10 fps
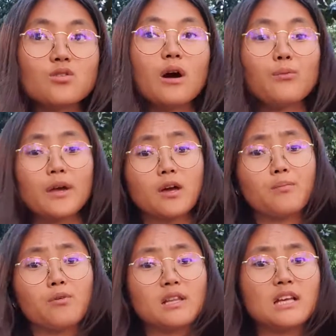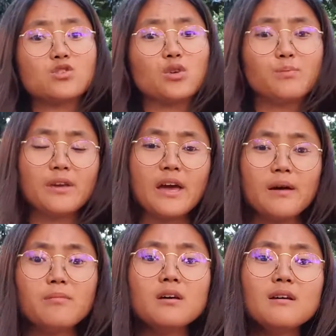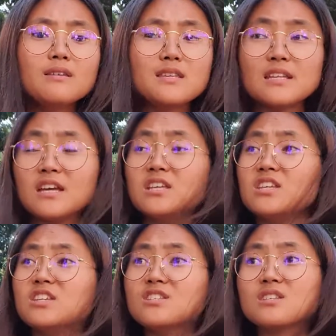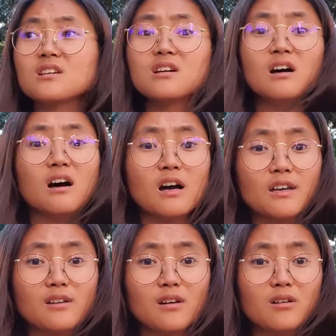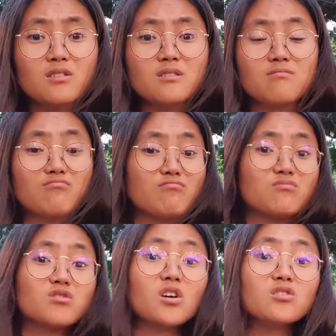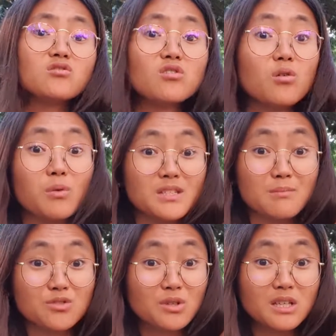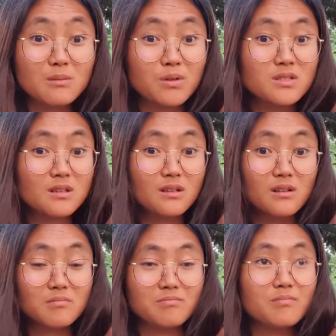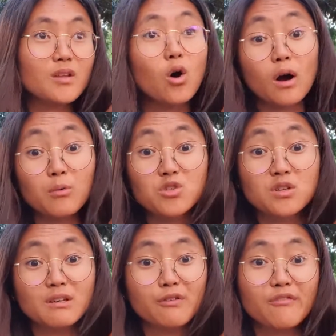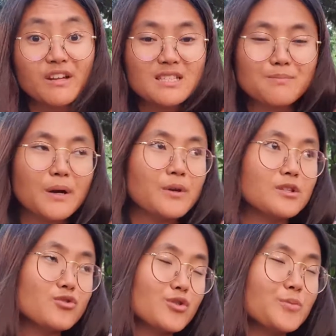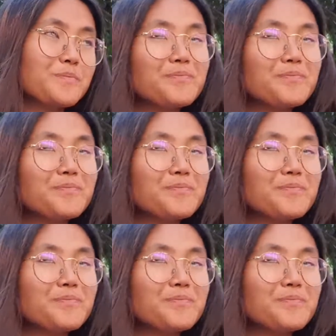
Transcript: So I wake up around like 3 p.m. Then I eat. I don't know what I'm doing, but I was looking for a flat in Paris. True.